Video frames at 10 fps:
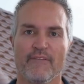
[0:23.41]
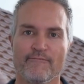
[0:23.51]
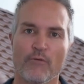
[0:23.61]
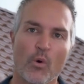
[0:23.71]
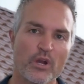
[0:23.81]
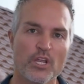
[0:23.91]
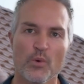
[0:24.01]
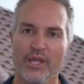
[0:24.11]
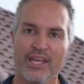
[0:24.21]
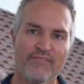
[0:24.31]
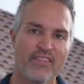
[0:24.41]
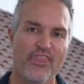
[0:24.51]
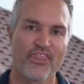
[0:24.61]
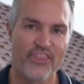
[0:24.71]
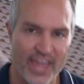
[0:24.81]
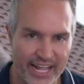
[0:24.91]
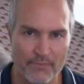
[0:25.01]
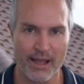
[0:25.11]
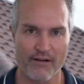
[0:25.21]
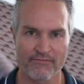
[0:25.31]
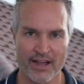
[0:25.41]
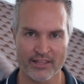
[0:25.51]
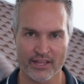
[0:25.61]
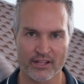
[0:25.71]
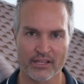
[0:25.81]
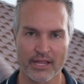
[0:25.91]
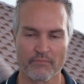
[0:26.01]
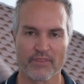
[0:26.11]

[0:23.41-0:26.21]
before you even think about filing a claim.